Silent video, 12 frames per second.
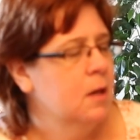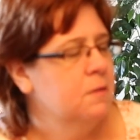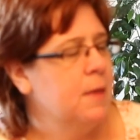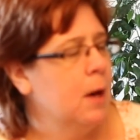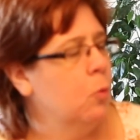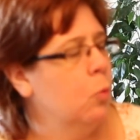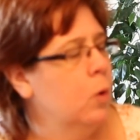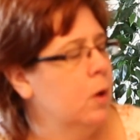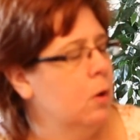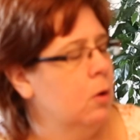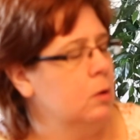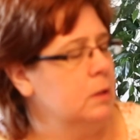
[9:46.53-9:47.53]
that
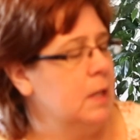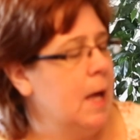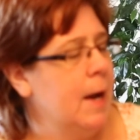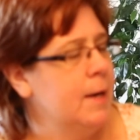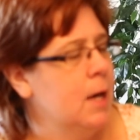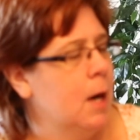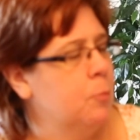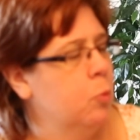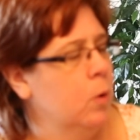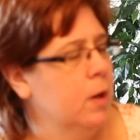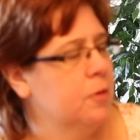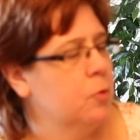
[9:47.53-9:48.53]
will line up
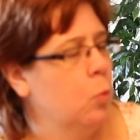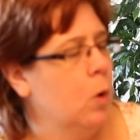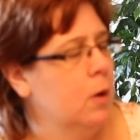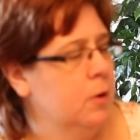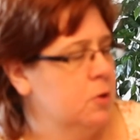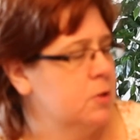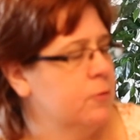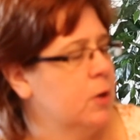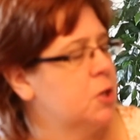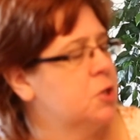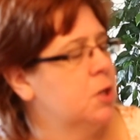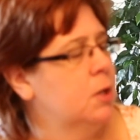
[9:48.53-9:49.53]
with what, here's
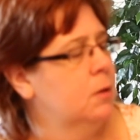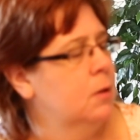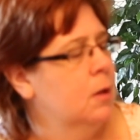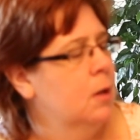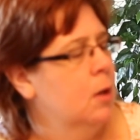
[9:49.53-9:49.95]
friction,